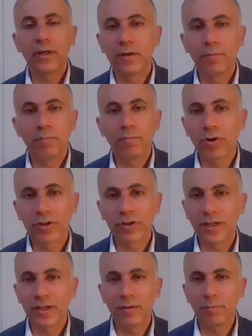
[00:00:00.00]
uh,
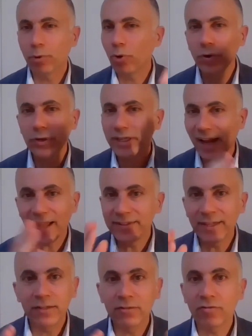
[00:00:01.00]
more uh,
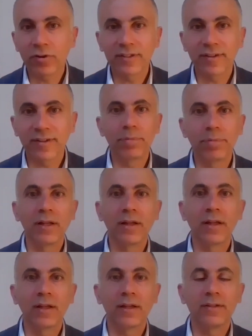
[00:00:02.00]
pro-Iranian, for
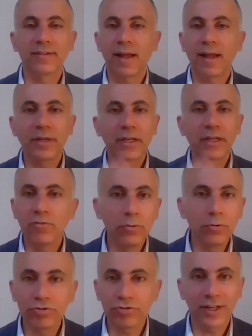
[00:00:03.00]
example, uh, Islamic
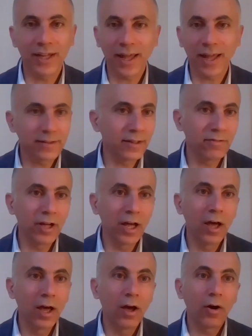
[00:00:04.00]
revolution narrative,
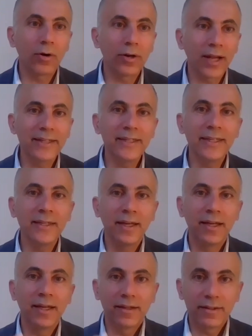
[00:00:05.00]
or any
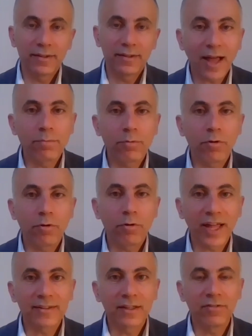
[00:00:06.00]
uh, type of
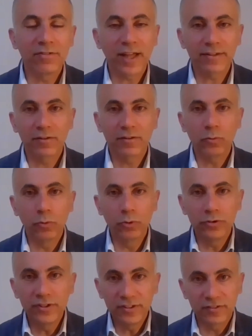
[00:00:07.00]
narrative that
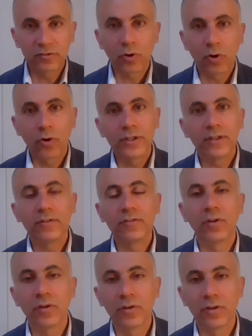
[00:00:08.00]
would destroy
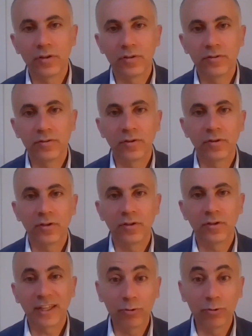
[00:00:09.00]
the, uh, the
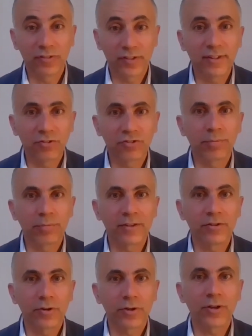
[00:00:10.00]
inclusive citizenship
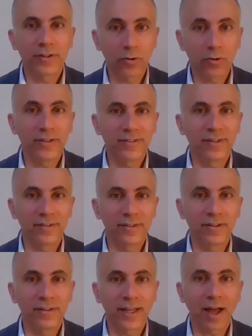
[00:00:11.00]
and the co
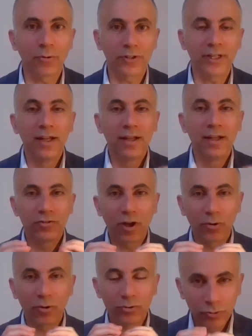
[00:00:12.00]
coexistence in the country.
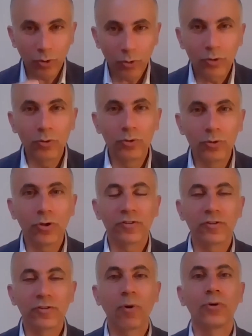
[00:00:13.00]
So to conclude
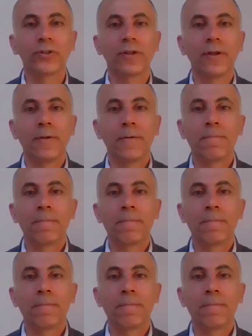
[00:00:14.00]
on this point,